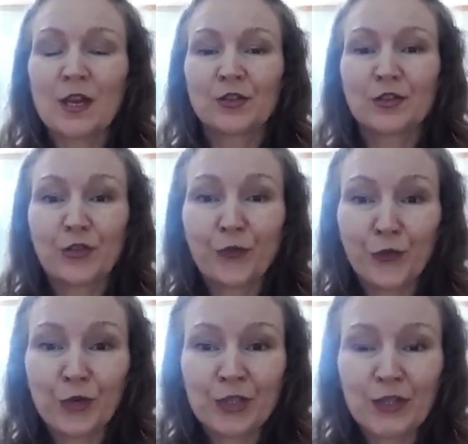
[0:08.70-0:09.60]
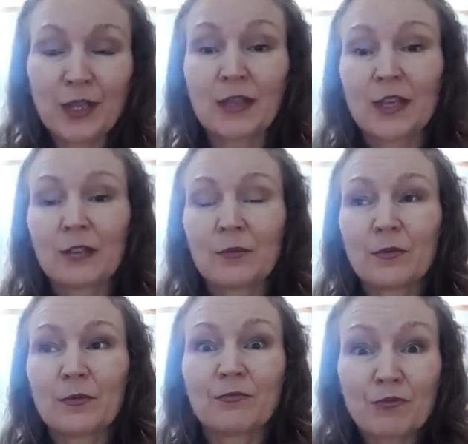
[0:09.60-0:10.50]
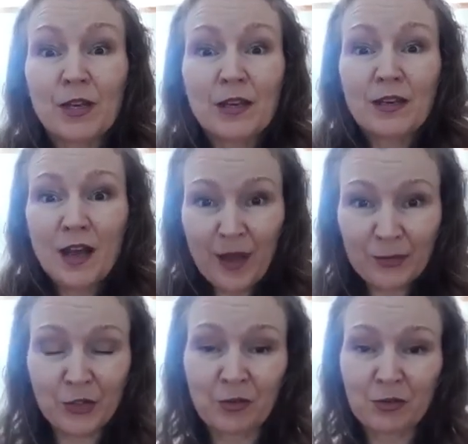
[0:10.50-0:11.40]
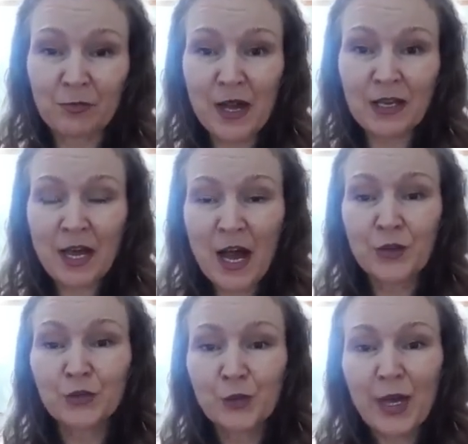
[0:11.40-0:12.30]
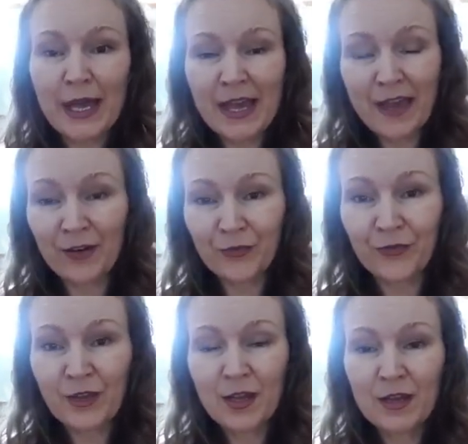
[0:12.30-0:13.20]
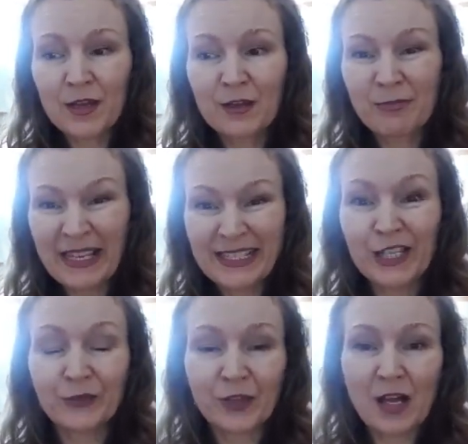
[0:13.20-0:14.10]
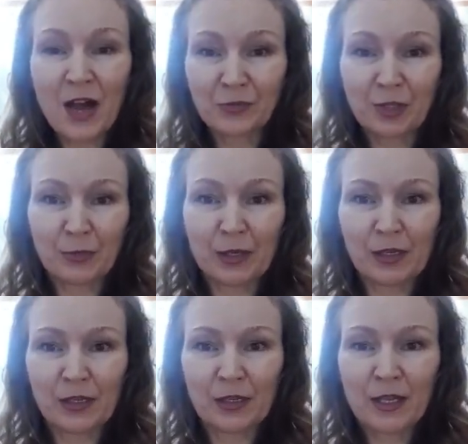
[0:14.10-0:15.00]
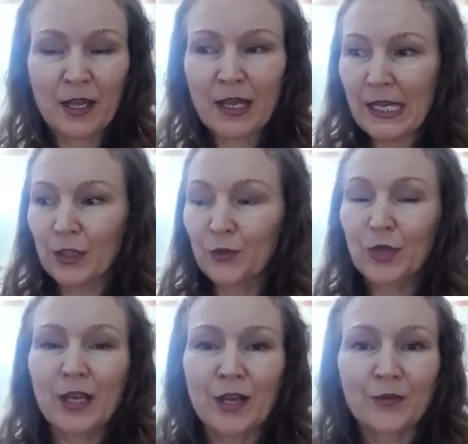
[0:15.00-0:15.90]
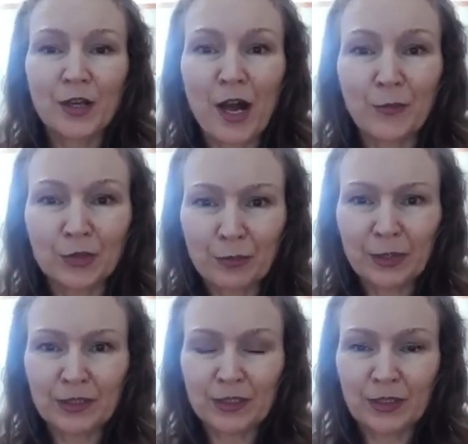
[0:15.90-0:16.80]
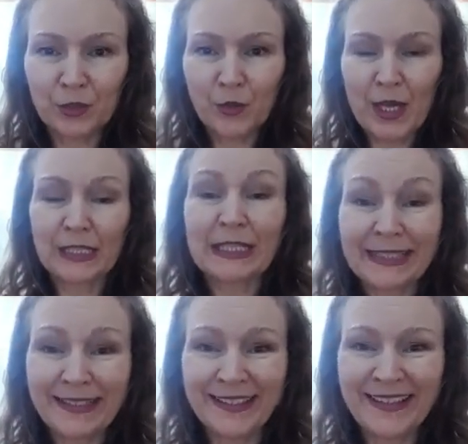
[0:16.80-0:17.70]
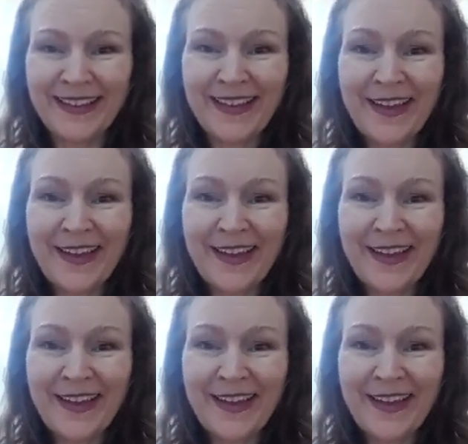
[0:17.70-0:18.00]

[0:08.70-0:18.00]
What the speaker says: So the first thing that really comes to our mind, how do I have myself accountable? And what kind of accountability do I need?